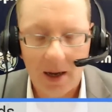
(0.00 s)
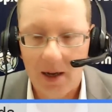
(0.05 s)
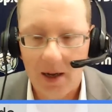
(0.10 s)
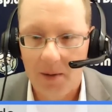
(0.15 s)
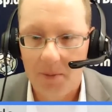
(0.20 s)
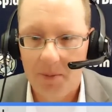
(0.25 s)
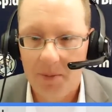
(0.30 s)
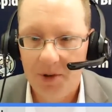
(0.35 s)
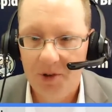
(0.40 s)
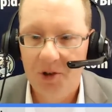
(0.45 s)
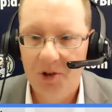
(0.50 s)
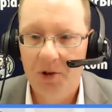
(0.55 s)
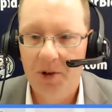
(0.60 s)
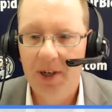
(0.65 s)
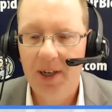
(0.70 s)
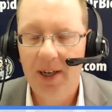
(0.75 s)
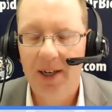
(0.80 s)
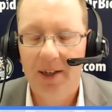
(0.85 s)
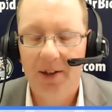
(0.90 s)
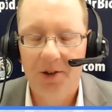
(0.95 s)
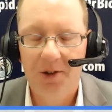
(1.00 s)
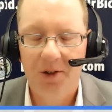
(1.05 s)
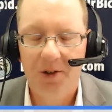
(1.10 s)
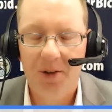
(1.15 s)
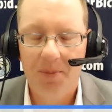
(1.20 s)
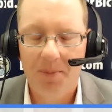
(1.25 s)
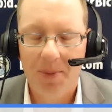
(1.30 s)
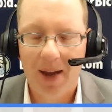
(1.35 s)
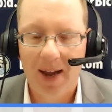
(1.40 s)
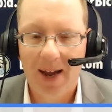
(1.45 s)
Ms. Cuny is
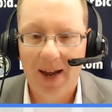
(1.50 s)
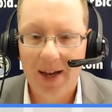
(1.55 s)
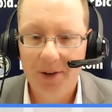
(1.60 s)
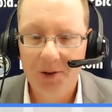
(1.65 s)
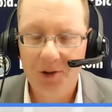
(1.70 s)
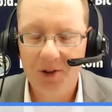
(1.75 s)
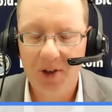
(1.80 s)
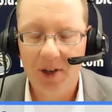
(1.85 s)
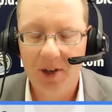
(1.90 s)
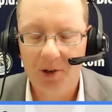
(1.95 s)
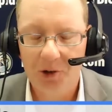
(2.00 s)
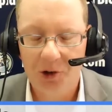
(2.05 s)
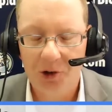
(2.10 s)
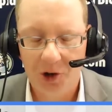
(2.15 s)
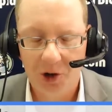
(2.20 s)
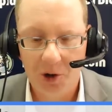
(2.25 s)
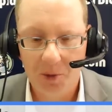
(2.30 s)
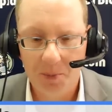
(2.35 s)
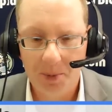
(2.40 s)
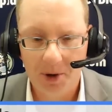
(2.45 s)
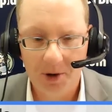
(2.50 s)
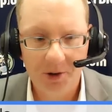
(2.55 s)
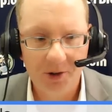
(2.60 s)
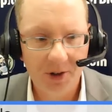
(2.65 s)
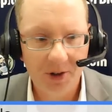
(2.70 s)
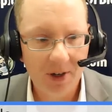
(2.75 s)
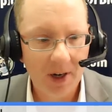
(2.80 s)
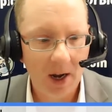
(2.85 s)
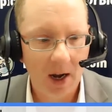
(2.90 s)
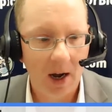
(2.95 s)
the past
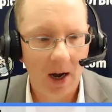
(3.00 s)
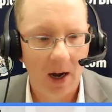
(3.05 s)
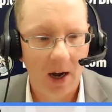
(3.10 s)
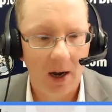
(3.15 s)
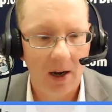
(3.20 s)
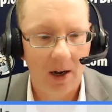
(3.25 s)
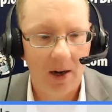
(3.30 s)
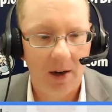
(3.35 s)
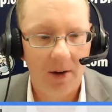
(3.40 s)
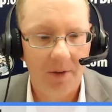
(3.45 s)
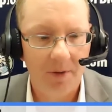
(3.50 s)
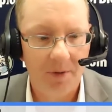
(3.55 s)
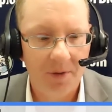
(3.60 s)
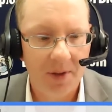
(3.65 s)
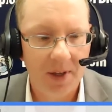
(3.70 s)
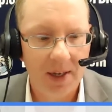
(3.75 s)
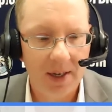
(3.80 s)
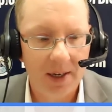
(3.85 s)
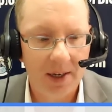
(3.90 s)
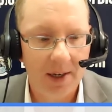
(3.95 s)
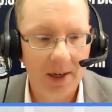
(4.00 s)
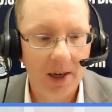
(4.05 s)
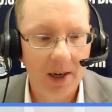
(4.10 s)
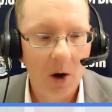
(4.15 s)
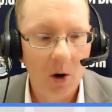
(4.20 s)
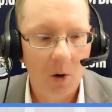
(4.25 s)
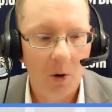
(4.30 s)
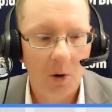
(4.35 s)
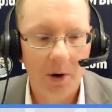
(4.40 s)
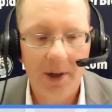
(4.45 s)
chairperson of the
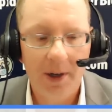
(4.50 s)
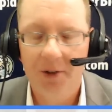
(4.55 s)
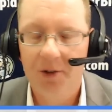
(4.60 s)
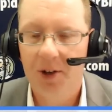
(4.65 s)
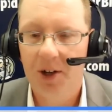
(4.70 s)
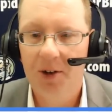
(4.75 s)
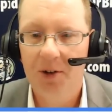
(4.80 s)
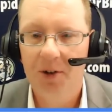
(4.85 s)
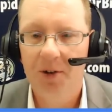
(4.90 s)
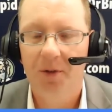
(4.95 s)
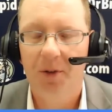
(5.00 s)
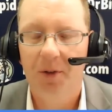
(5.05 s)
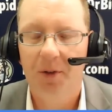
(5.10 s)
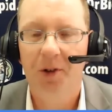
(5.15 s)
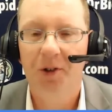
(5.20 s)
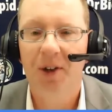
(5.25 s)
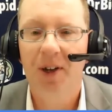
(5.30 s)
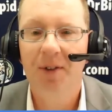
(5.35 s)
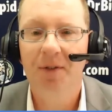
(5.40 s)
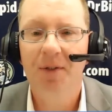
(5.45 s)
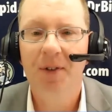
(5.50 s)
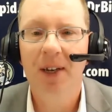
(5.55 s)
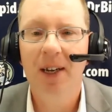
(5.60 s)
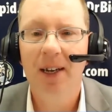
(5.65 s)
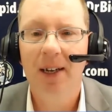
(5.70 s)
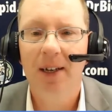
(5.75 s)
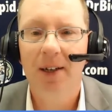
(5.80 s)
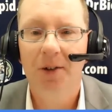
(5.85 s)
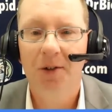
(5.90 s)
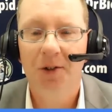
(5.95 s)
Organization for
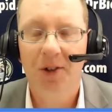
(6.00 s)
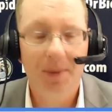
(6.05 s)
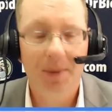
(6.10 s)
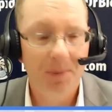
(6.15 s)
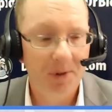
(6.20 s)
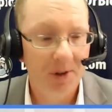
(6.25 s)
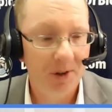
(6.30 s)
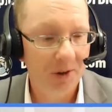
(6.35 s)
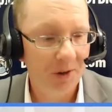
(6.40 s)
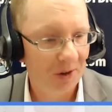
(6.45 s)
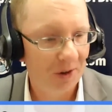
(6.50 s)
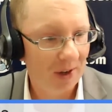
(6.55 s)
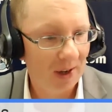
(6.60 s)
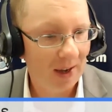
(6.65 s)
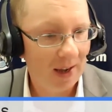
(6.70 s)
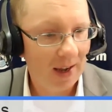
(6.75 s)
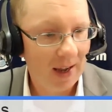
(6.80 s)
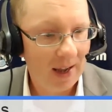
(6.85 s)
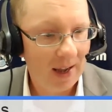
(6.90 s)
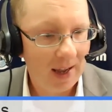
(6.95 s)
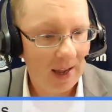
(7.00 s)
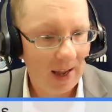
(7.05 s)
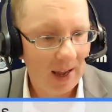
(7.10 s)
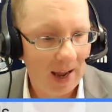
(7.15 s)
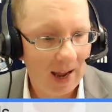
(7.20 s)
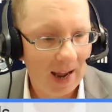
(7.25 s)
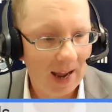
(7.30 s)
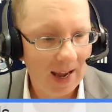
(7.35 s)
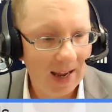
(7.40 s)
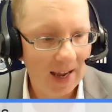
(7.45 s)
Safety, Asepsis,
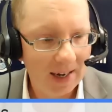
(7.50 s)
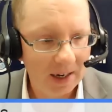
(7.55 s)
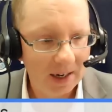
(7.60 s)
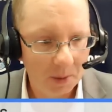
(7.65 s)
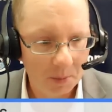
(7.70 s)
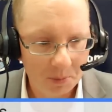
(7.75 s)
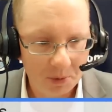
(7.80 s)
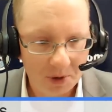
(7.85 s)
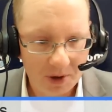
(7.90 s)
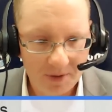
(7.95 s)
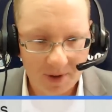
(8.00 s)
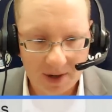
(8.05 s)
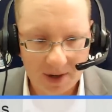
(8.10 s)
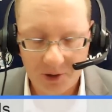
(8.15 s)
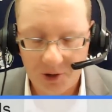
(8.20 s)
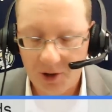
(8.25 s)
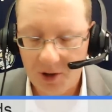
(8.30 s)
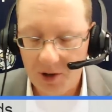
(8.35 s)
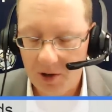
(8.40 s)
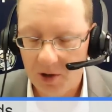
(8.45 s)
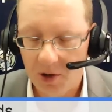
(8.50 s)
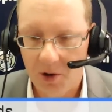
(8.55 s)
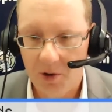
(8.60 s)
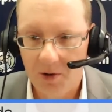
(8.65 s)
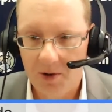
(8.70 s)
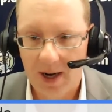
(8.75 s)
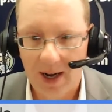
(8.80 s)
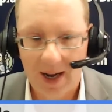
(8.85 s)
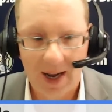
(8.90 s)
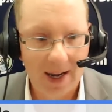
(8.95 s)
and Prevention,
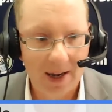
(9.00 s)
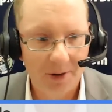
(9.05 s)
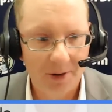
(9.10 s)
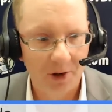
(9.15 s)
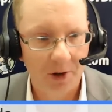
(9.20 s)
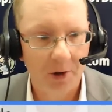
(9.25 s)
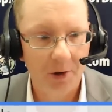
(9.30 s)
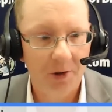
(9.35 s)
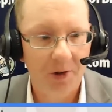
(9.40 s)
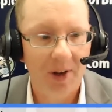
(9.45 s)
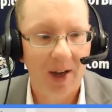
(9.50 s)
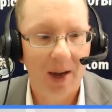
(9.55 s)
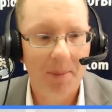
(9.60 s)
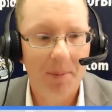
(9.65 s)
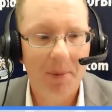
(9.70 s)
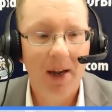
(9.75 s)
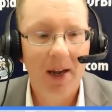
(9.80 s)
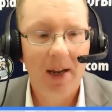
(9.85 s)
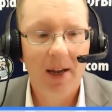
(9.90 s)
known as OSAP.